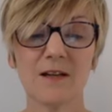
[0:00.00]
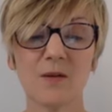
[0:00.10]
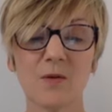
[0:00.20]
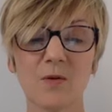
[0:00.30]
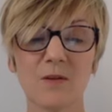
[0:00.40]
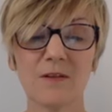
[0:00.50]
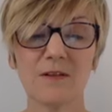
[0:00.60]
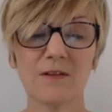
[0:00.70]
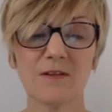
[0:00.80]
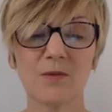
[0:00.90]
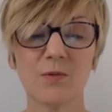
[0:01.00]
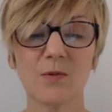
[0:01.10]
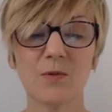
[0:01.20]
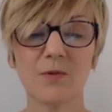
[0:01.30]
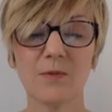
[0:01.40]
coolness or
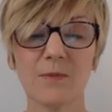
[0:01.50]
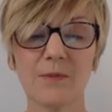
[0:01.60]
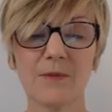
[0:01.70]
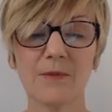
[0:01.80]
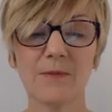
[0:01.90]
warmth.